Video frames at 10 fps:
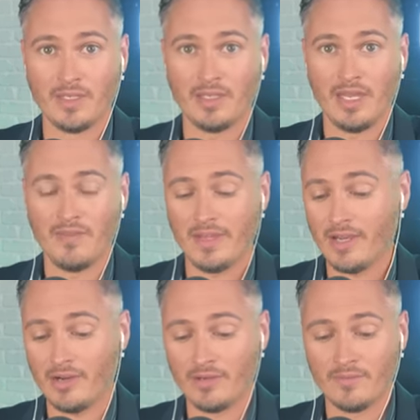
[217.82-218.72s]
and
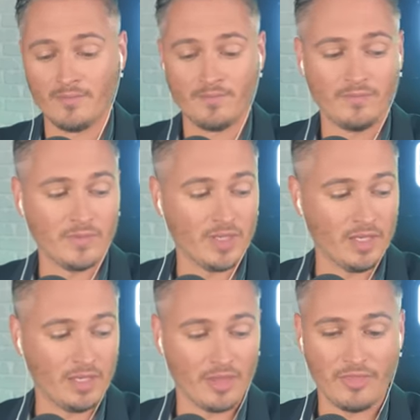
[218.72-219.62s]
they're
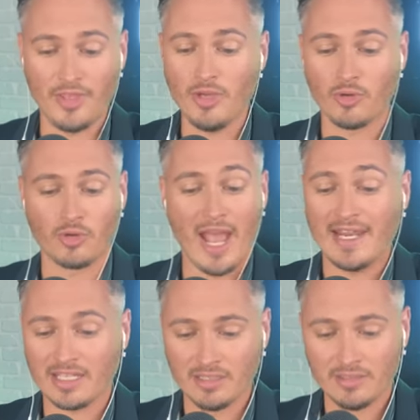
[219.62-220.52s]
a
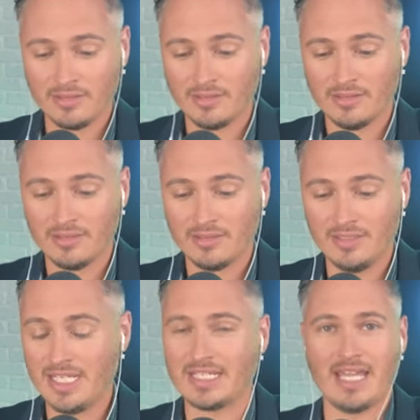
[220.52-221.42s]
theocratic
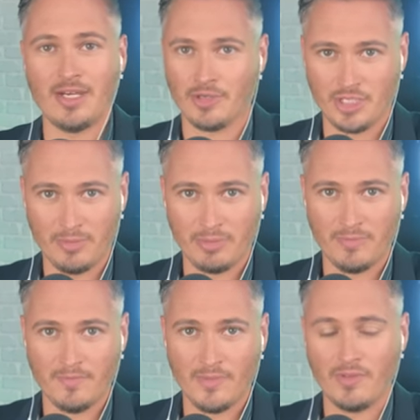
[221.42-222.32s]
dictatorship.
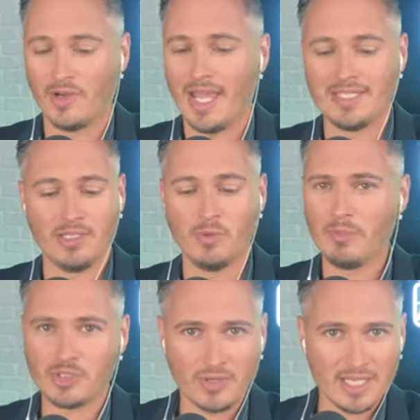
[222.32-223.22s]
They're
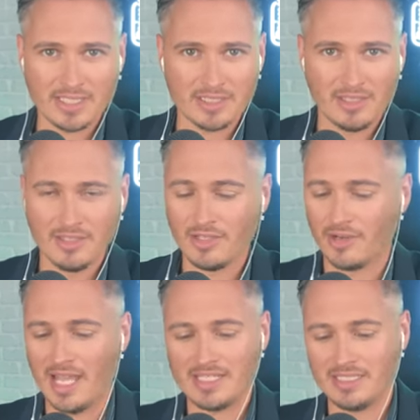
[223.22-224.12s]
anti-women's rights. They're
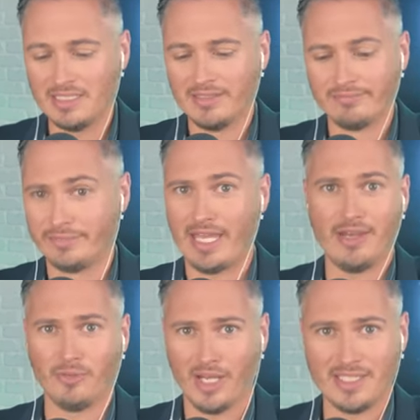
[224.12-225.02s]
anti-gay
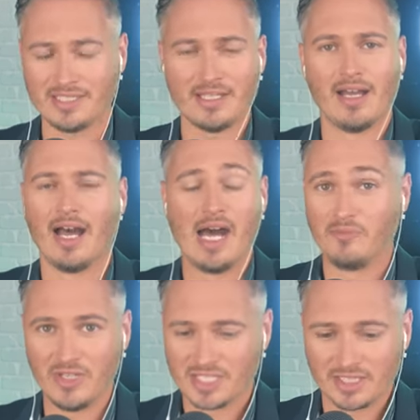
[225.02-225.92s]
rights,
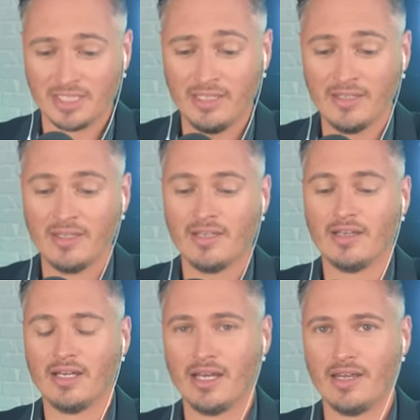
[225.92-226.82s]
obviously.
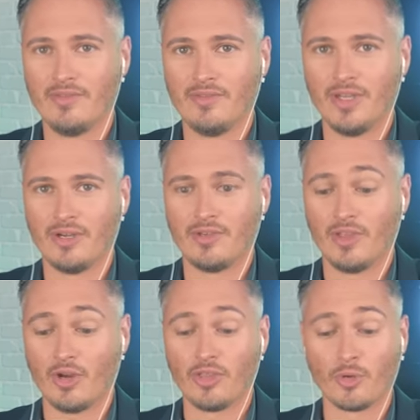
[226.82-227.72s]

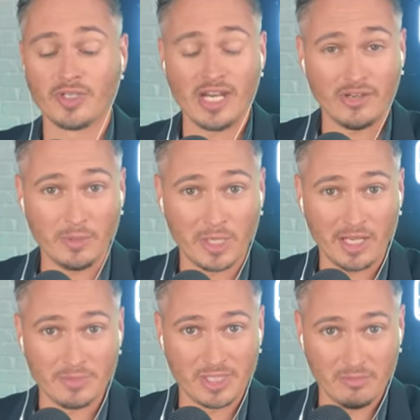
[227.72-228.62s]
They're authoritarian when it
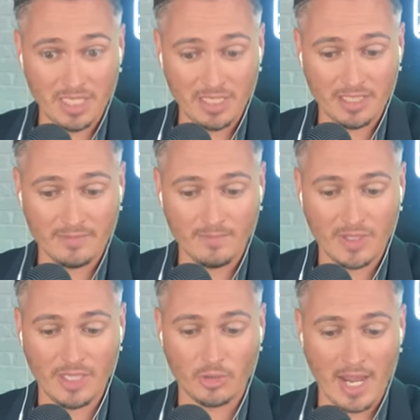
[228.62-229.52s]
comes to the media, and
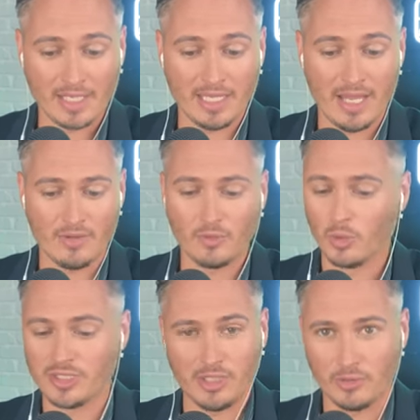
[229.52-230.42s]
they crack down. Of
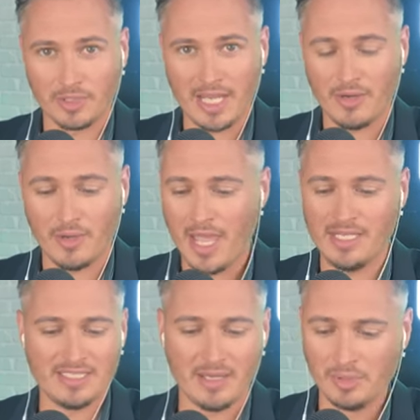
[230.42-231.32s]
course, they don't allow any
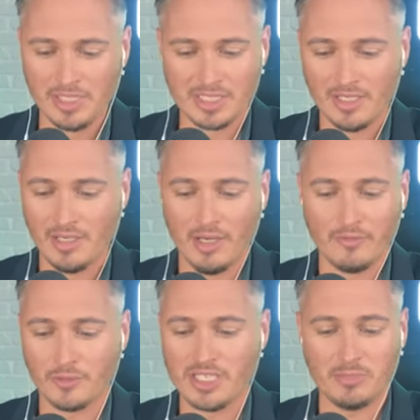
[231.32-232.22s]
semblance of
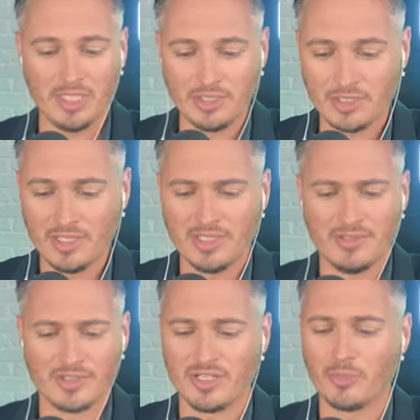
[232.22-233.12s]
free speech.
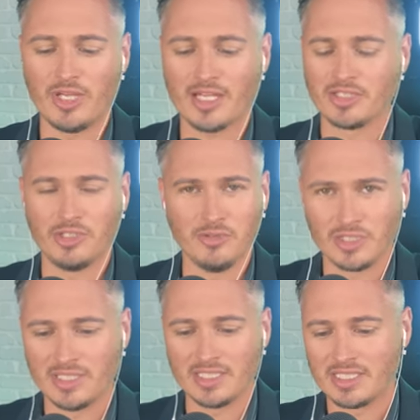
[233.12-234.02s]
There's summary
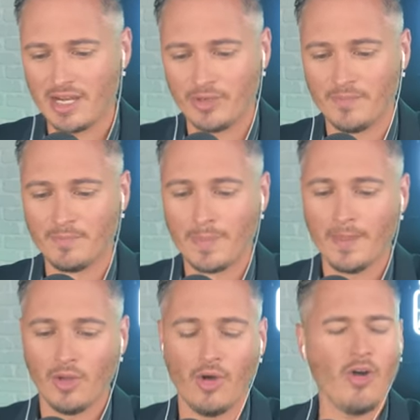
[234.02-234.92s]
executions, etc.
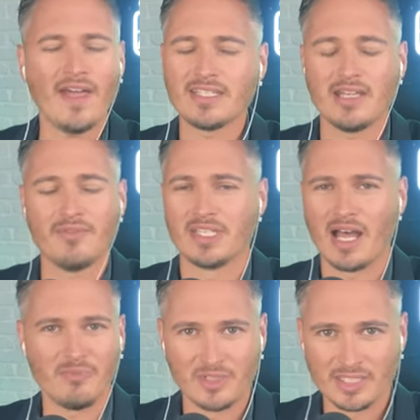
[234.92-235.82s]
All that stuff is
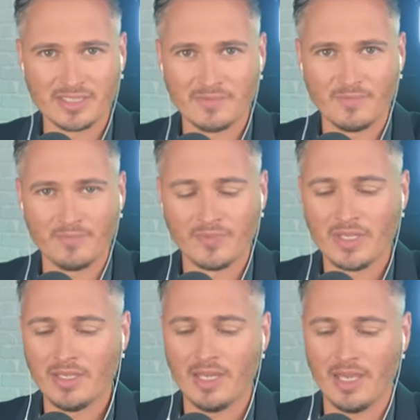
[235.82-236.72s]
obvious,
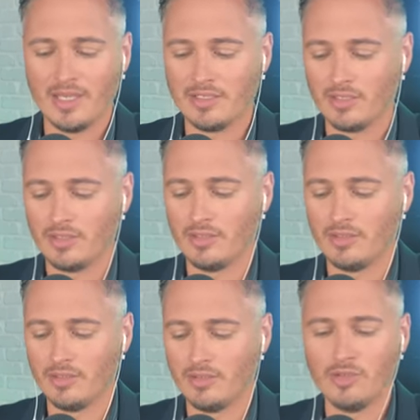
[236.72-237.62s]
and
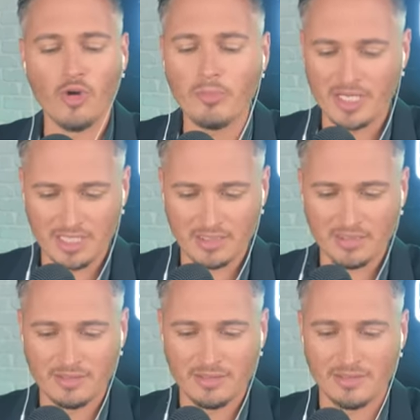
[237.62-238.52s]
nobody
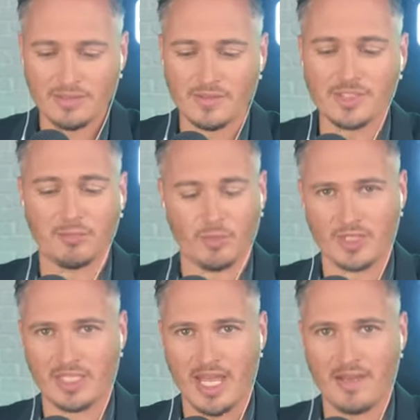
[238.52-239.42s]

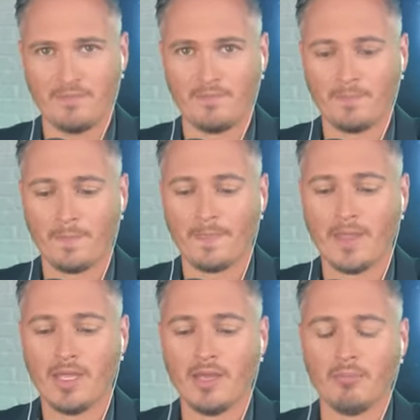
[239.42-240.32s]
supports that.
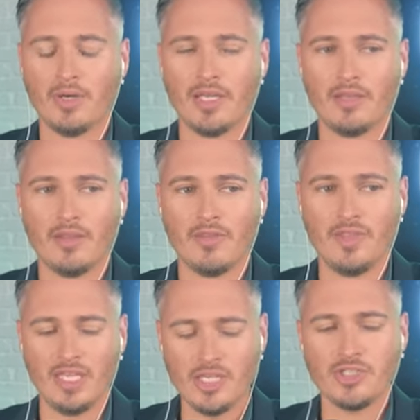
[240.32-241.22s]
But
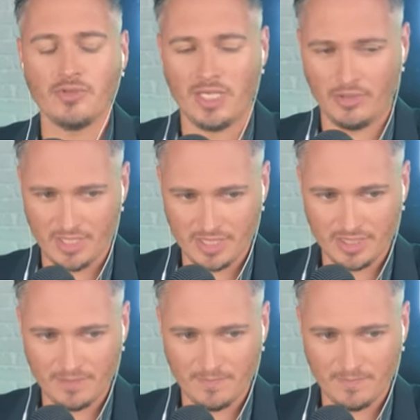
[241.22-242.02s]
the issue is,